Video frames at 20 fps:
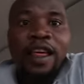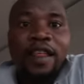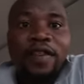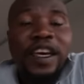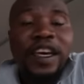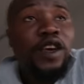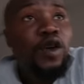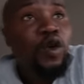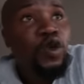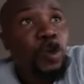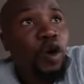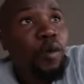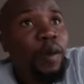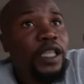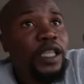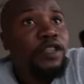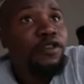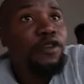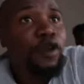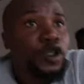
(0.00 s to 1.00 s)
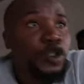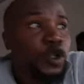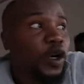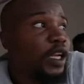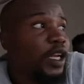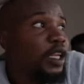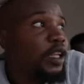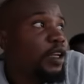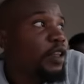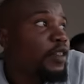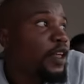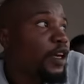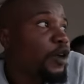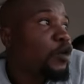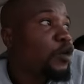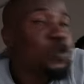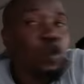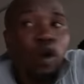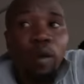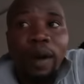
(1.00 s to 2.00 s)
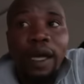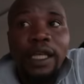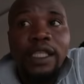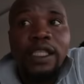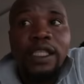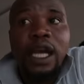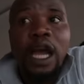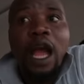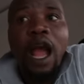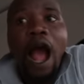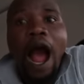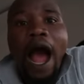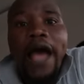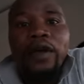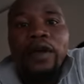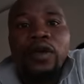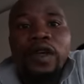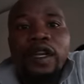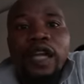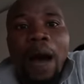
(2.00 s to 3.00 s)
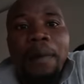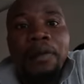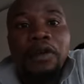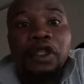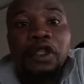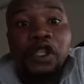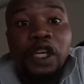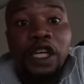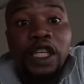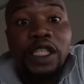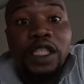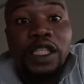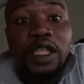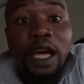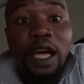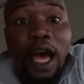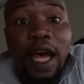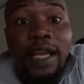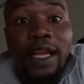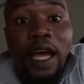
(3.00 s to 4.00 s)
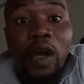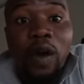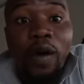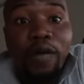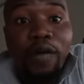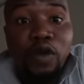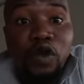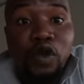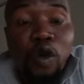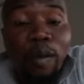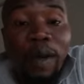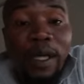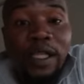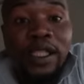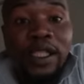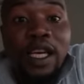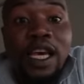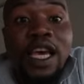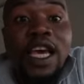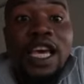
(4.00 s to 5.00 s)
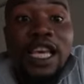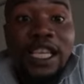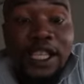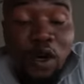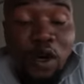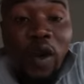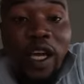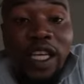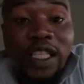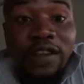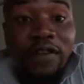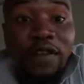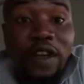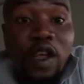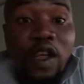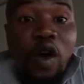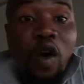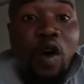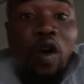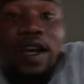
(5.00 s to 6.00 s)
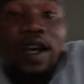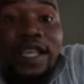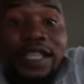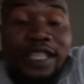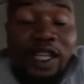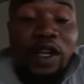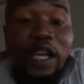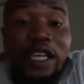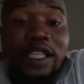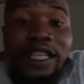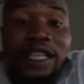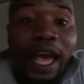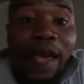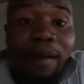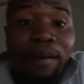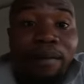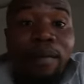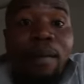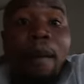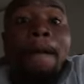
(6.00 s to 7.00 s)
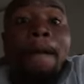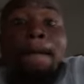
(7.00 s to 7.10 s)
Thank you so much for joining. Thank you so much. I really appreciate and I love you so much. See you next video. See you next time.